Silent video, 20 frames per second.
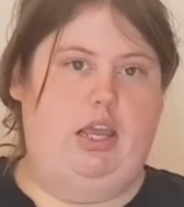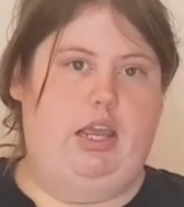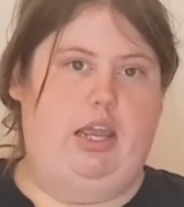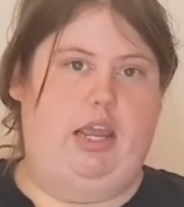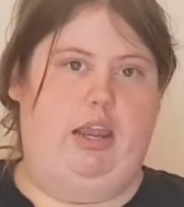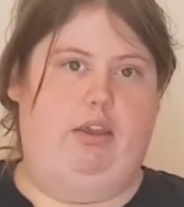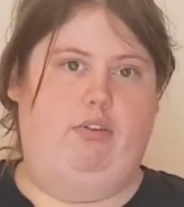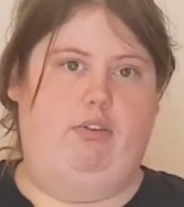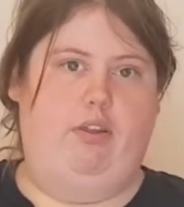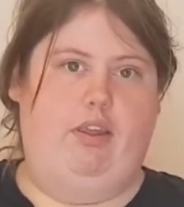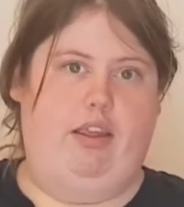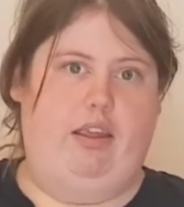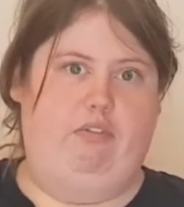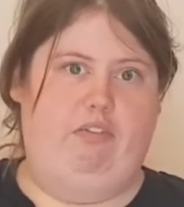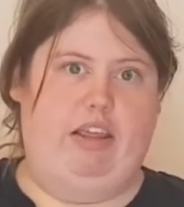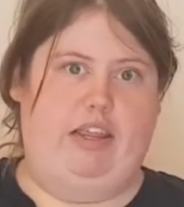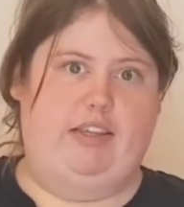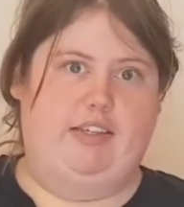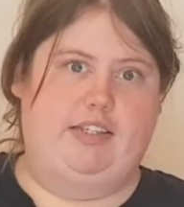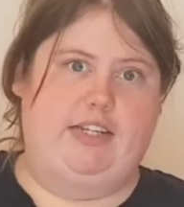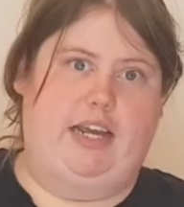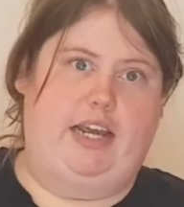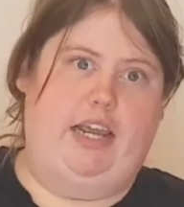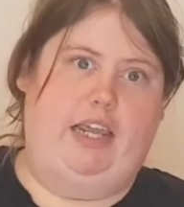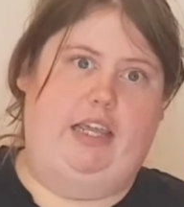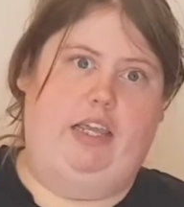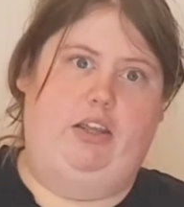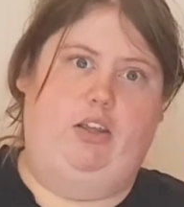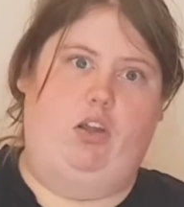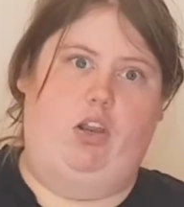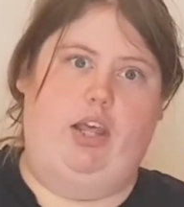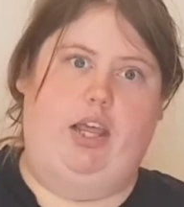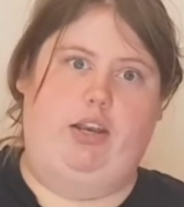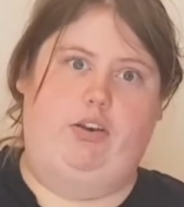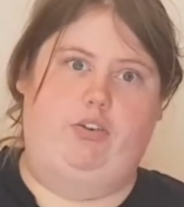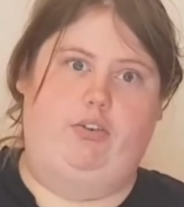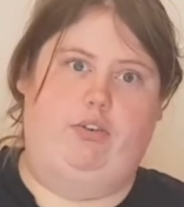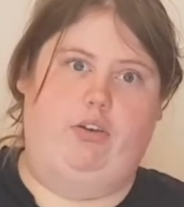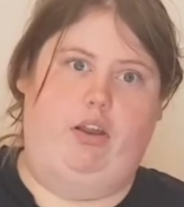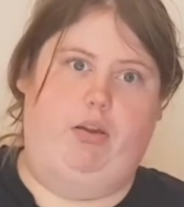is if they stay, you're then
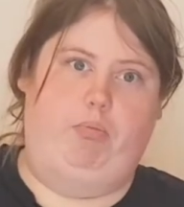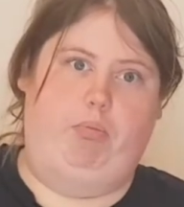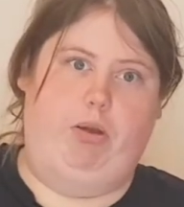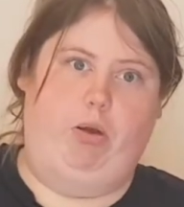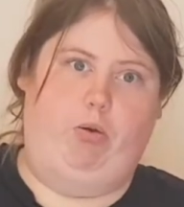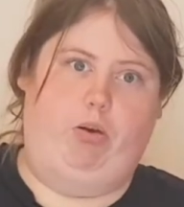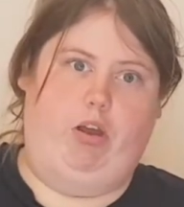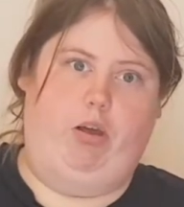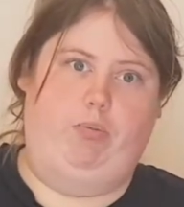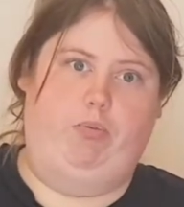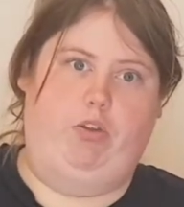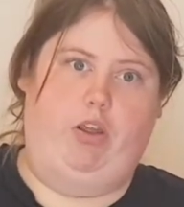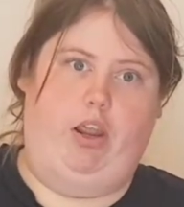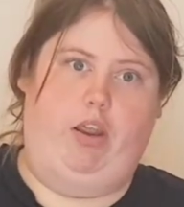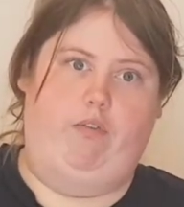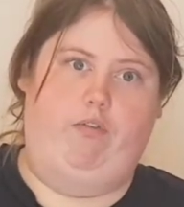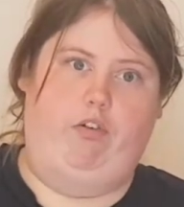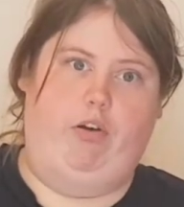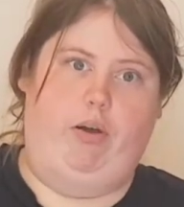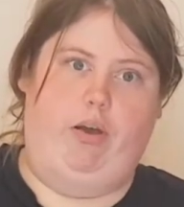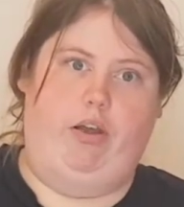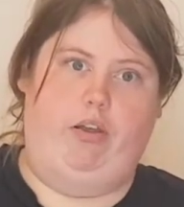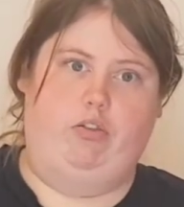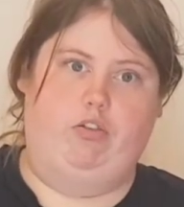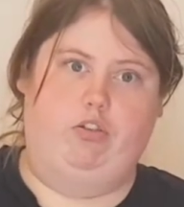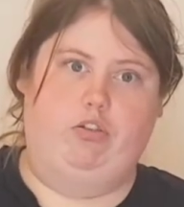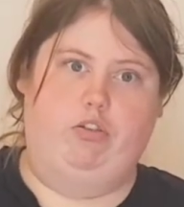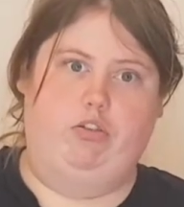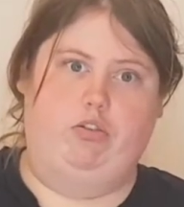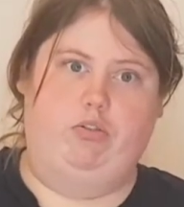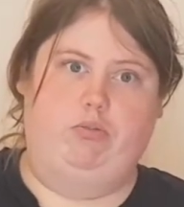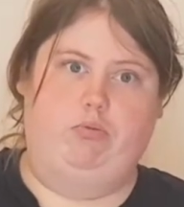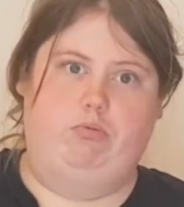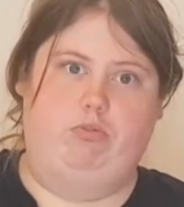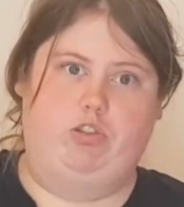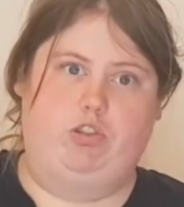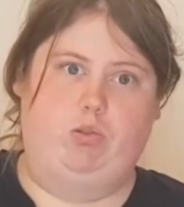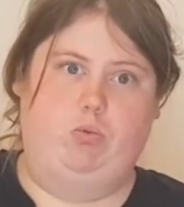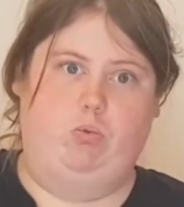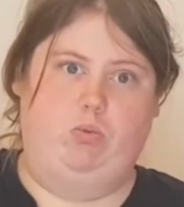just going to build up so you throw it a
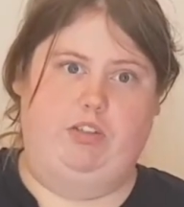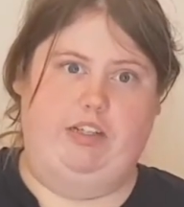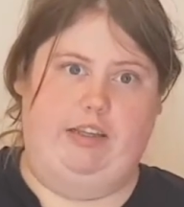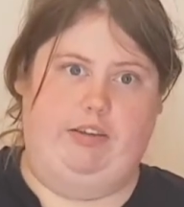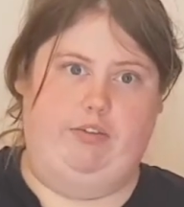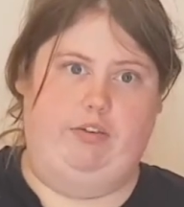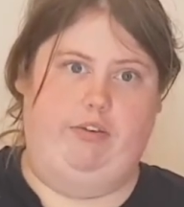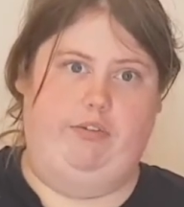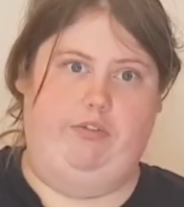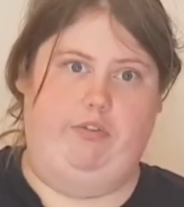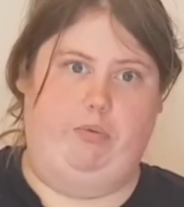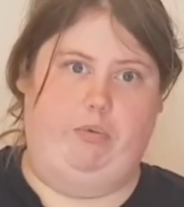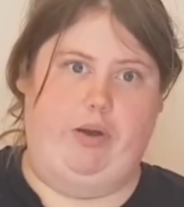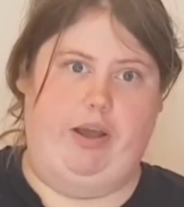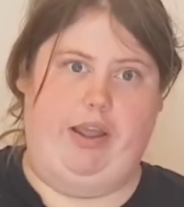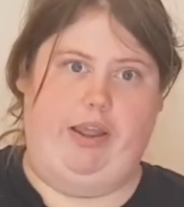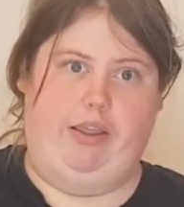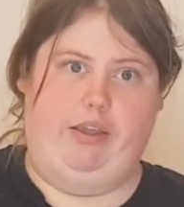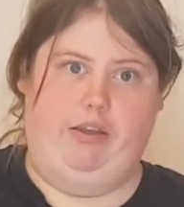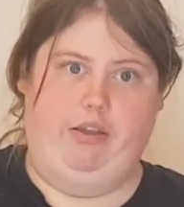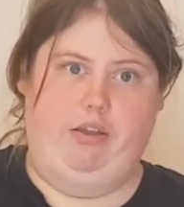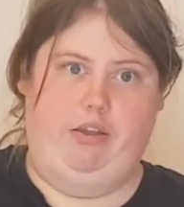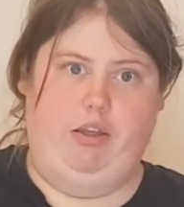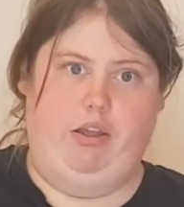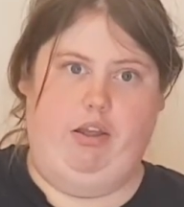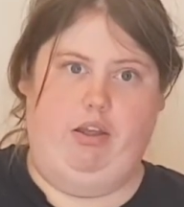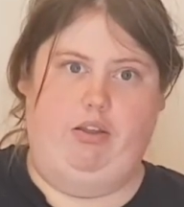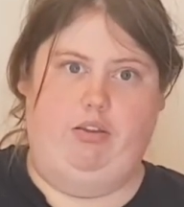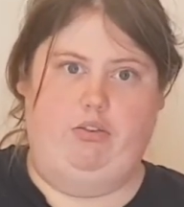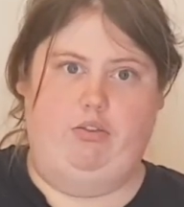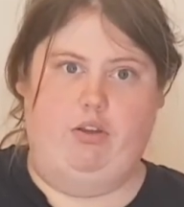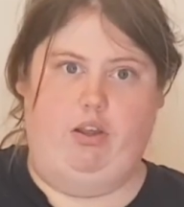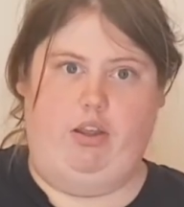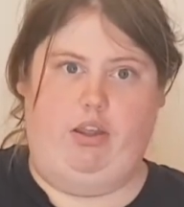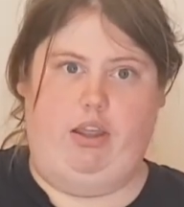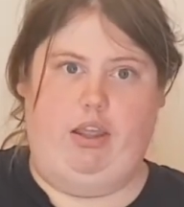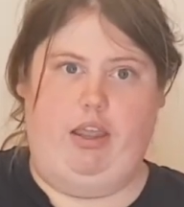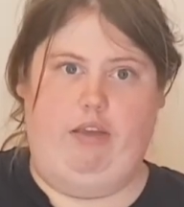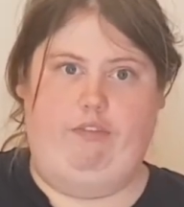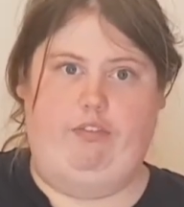short distance away. So
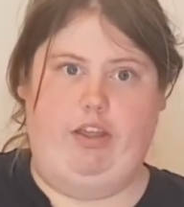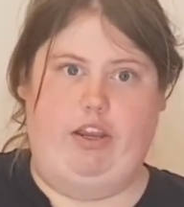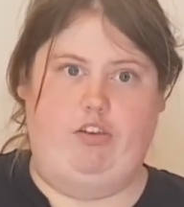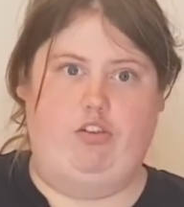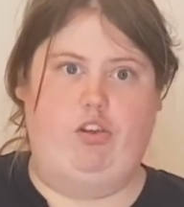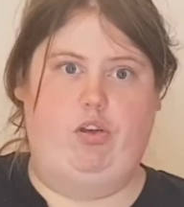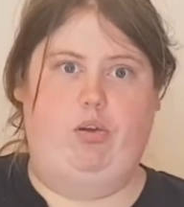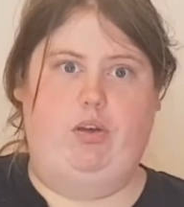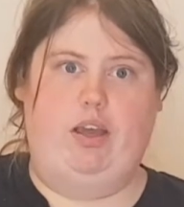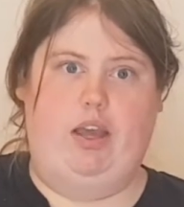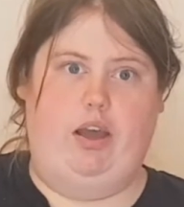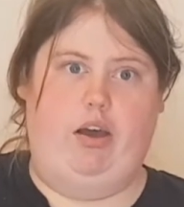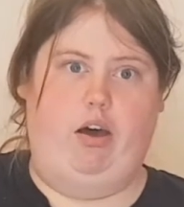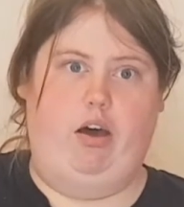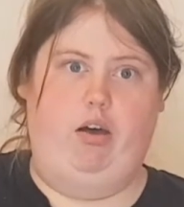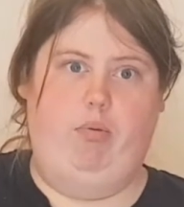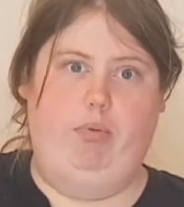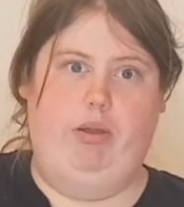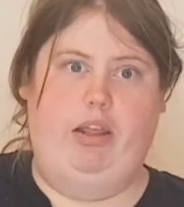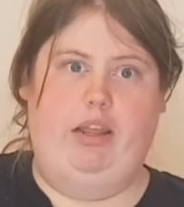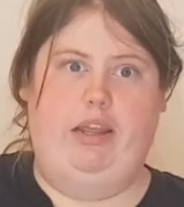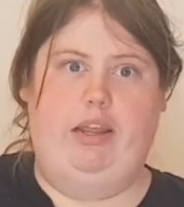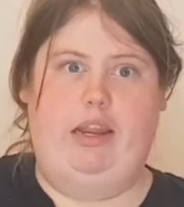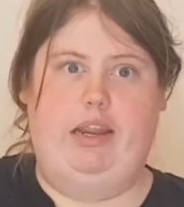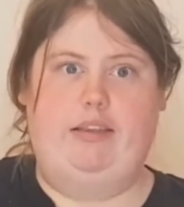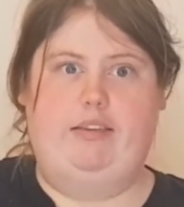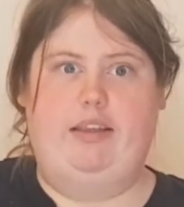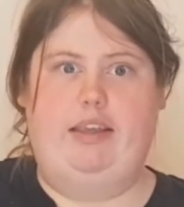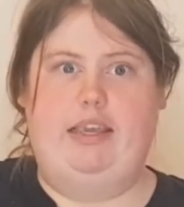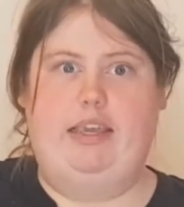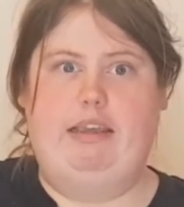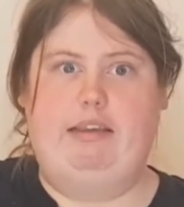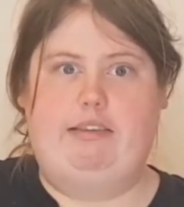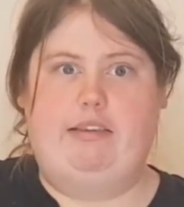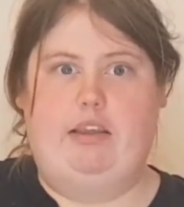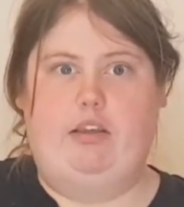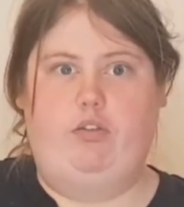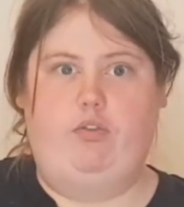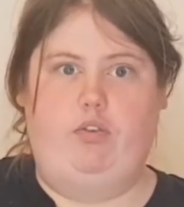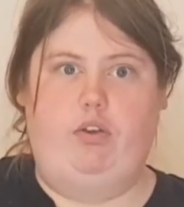if they do get up, it's
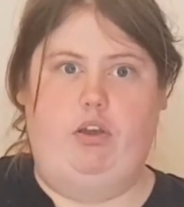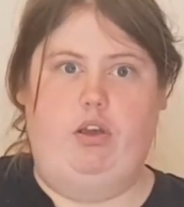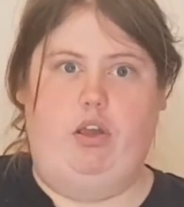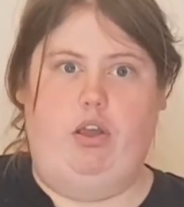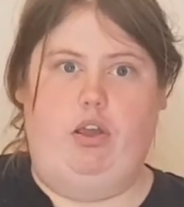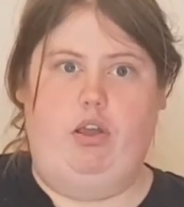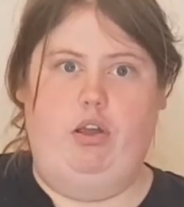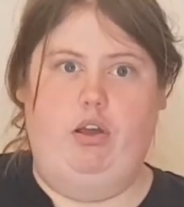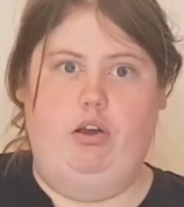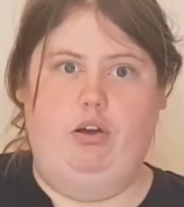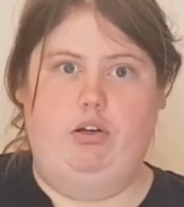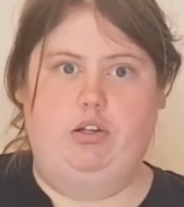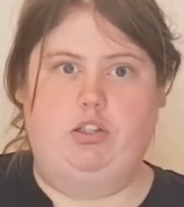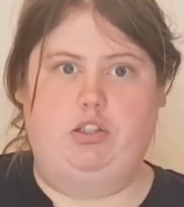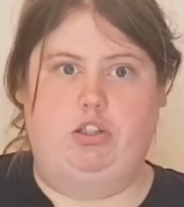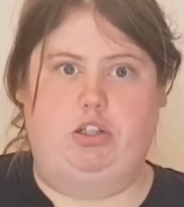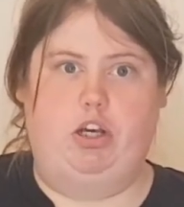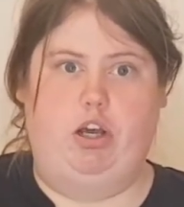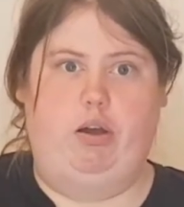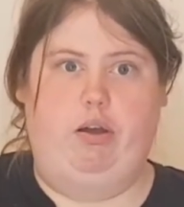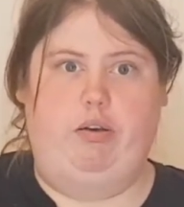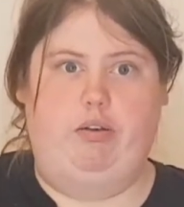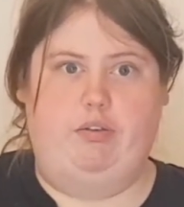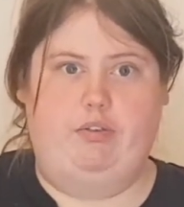easy for you to go and